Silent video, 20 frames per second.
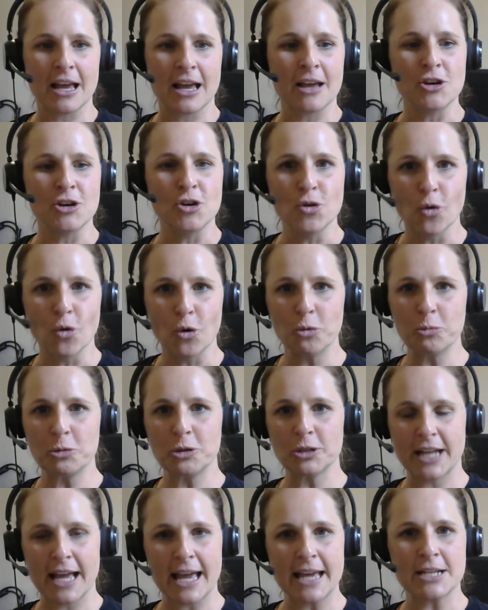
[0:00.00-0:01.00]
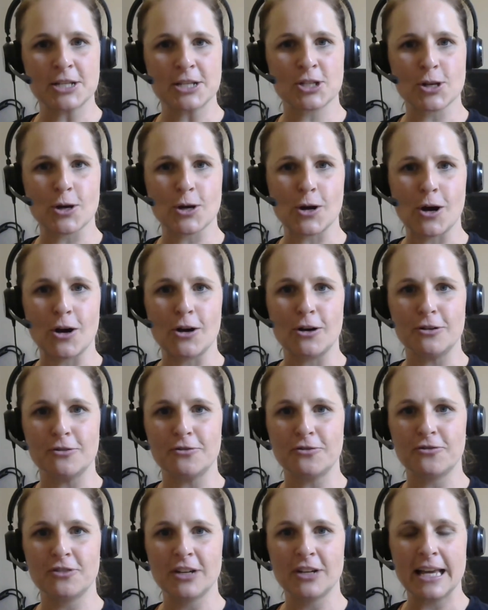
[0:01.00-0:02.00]
a normal case
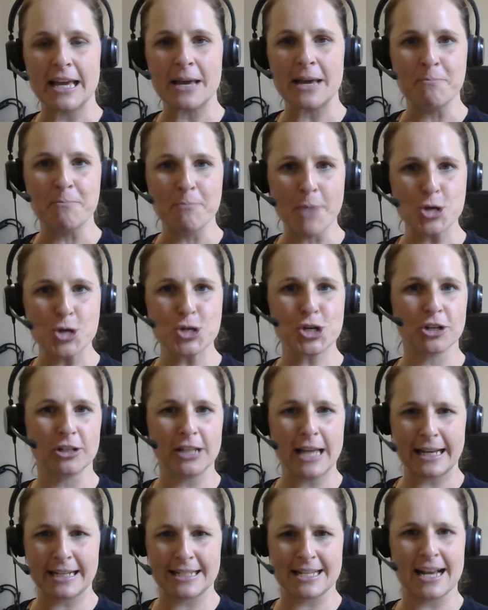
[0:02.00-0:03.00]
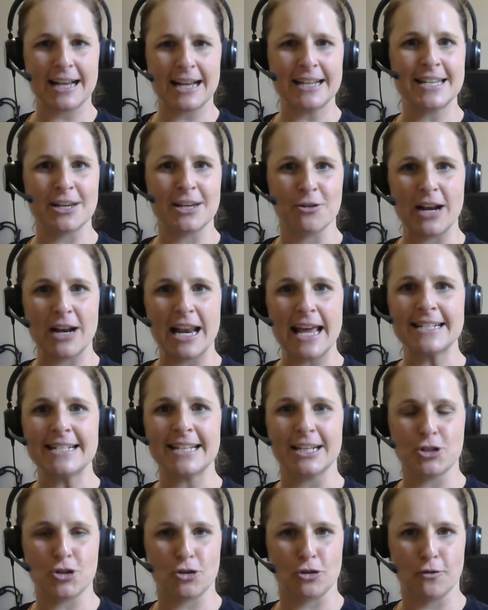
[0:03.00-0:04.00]
of emotional anxiety
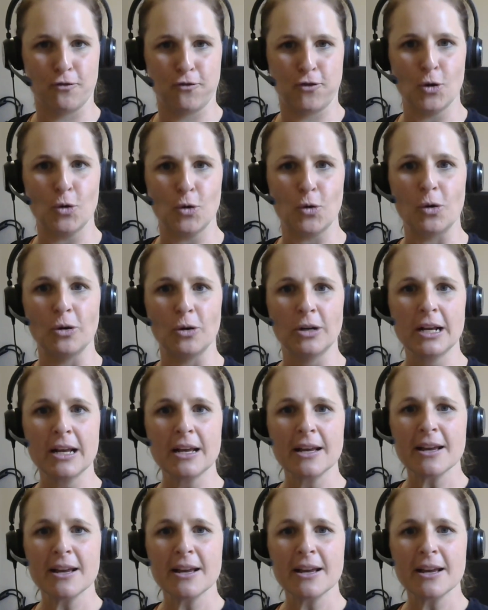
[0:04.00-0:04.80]
relating to the floor.